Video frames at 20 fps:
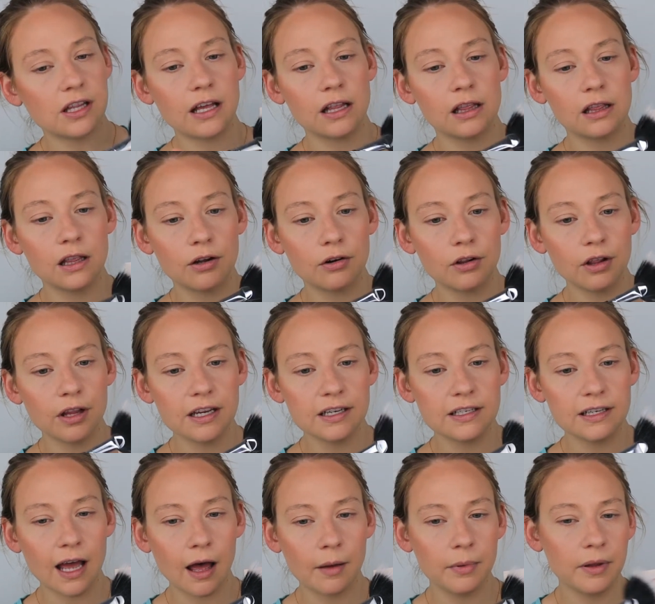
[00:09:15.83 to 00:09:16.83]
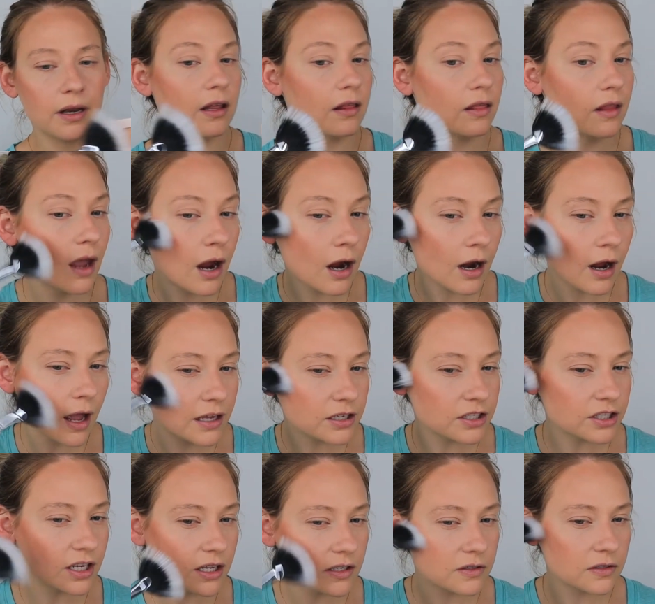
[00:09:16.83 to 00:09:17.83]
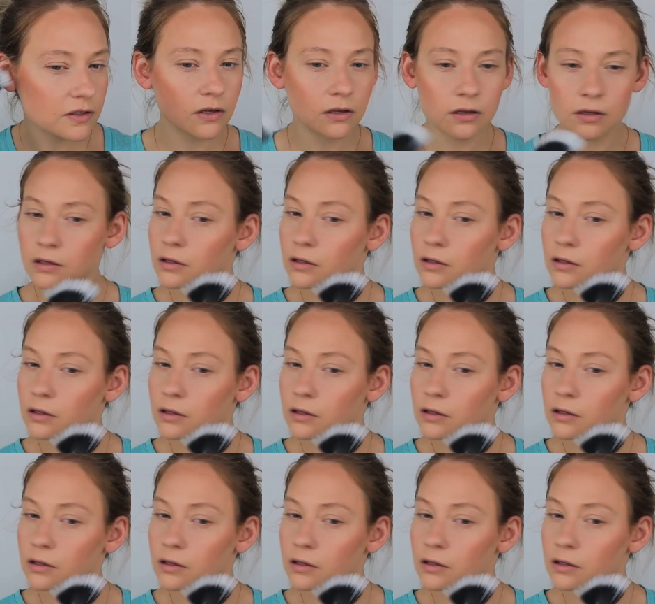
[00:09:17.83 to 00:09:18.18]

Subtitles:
like literally tap it in there and just